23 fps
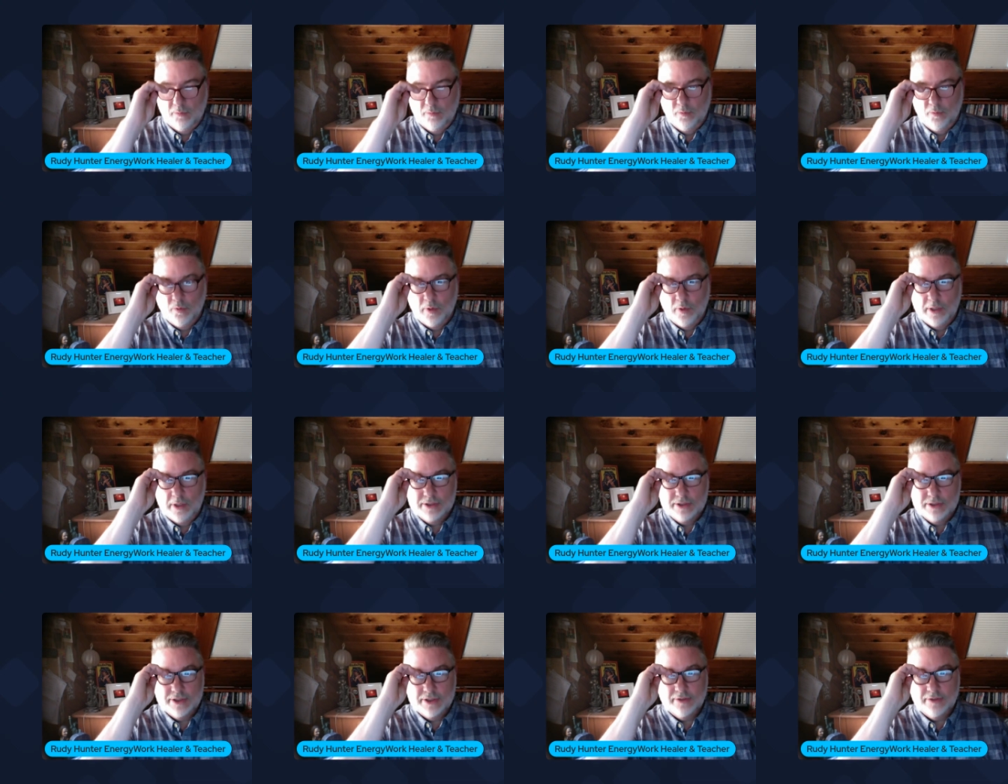
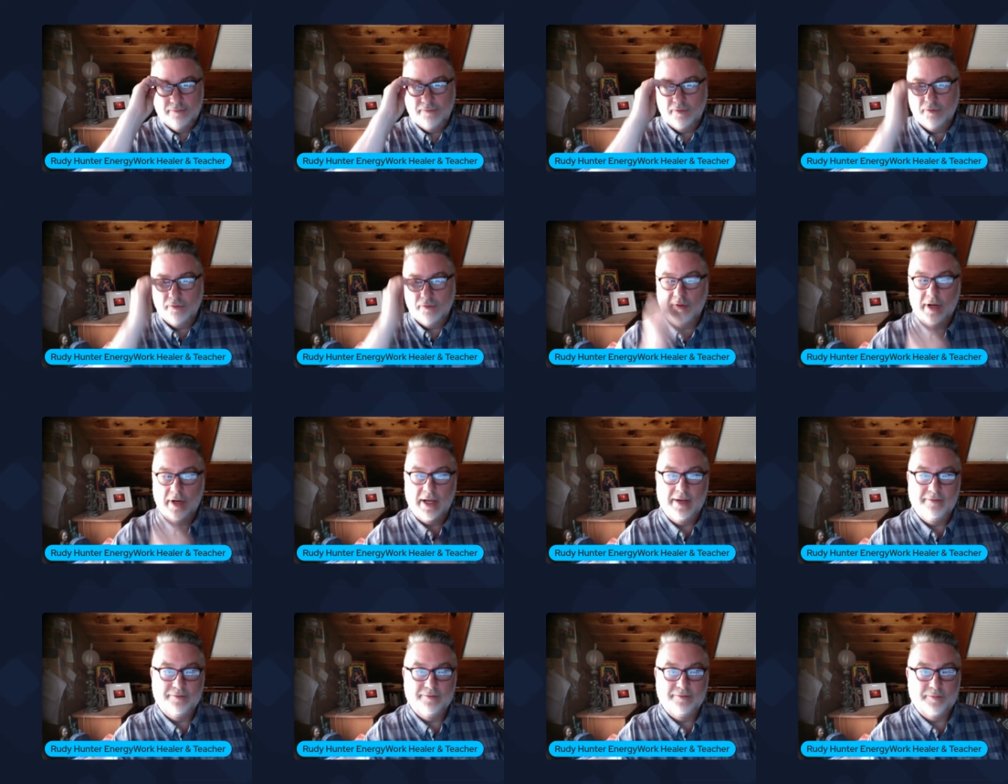once you've
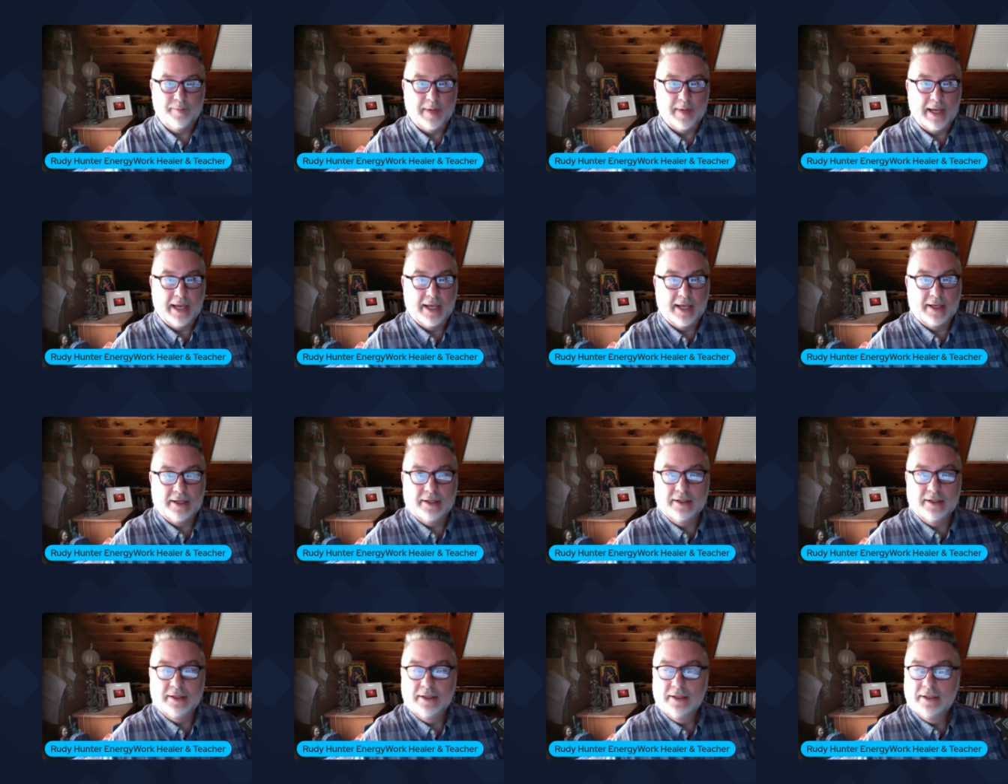arrived
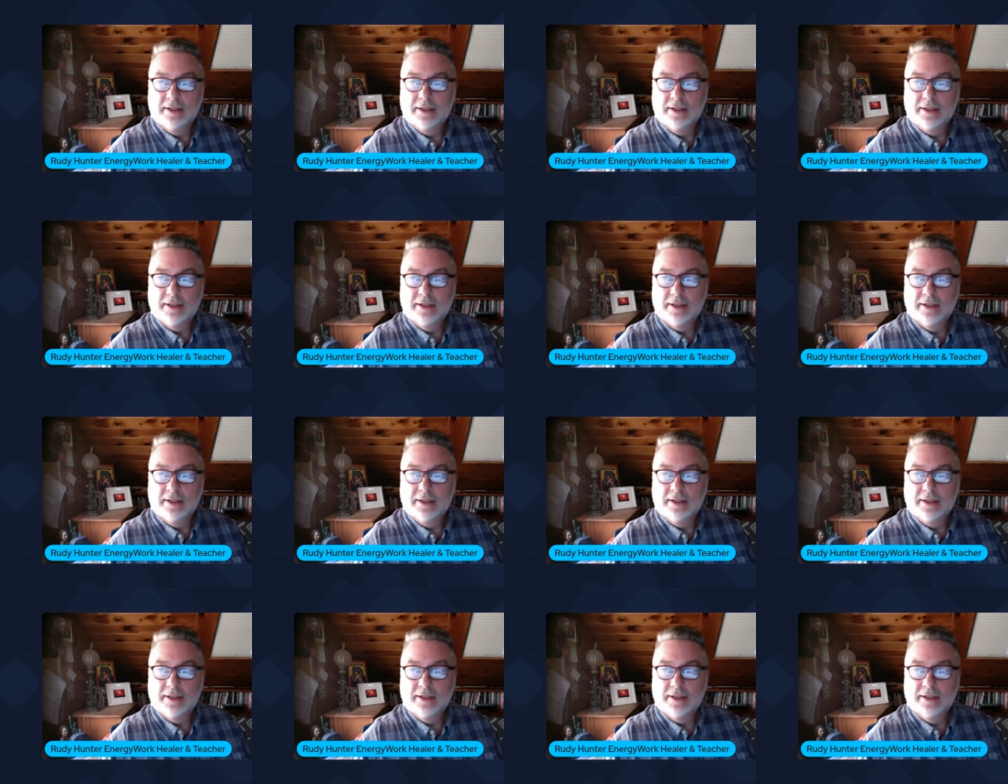back,